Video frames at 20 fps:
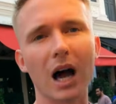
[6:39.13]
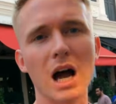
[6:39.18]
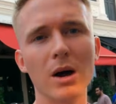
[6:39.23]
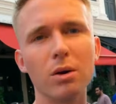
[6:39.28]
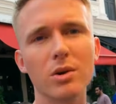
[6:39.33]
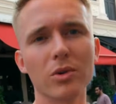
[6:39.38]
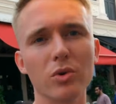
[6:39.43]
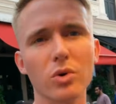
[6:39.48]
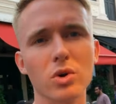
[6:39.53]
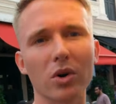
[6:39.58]

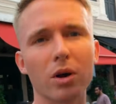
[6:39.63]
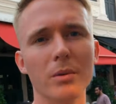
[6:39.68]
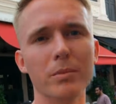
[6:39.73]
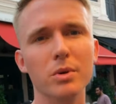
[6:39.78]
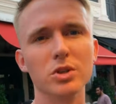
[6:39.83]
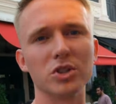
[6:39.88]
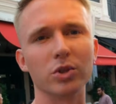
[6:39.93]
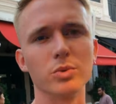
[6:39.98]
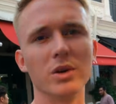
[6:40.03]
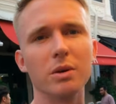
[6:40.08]
I would have thought
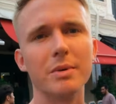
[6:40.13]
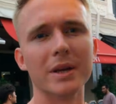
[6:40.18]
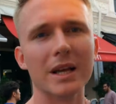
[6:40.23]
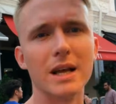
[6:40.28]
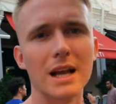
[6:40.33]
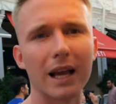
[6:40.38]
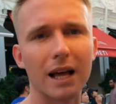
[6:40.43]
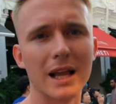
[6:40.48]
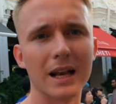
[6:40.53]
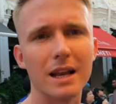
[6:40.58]
kombucha would have
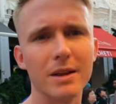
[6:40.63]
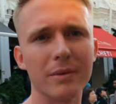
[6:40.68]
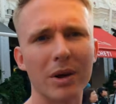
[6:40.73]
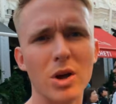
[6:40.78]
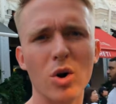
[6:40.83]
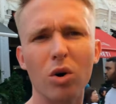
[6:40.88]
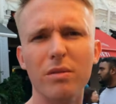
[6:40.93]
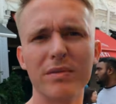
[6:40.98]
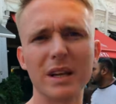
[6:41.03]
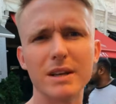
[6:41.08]
been halal
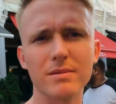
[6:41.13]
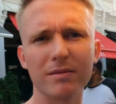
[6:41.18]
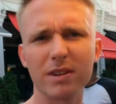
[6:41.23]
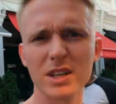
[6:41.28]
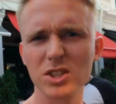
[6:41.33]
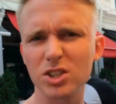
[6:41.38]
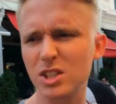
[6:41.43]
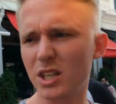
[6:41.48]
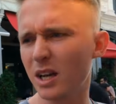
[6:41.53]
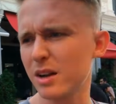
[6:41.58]
anyway, or ve
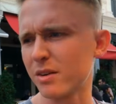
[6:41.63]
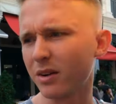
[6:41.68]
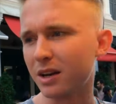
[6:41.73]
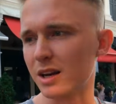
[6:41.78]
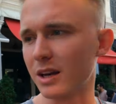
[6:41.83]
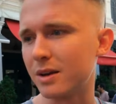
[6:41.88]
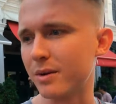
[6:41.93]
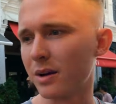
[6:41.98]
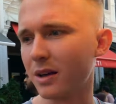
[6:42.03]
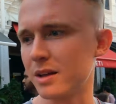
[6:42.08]

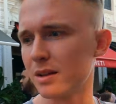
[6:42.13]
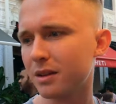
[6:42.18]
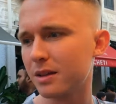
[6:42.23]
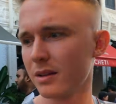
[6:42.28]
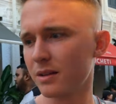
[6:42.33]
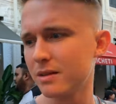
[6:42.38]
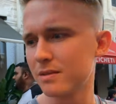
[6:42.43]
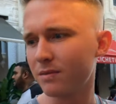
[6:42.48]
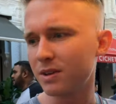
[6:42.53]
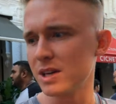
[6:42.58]
vegetarian anyway,
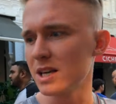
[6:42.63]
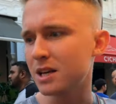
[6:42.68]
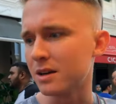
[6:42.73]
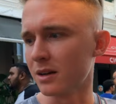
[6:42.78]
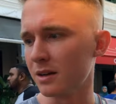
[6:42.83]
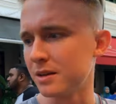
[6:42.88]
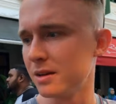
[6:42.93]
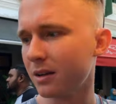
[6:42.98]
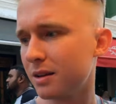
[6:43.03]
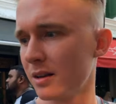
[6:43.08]

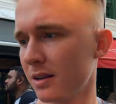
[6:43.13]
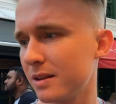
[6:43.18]
vegan.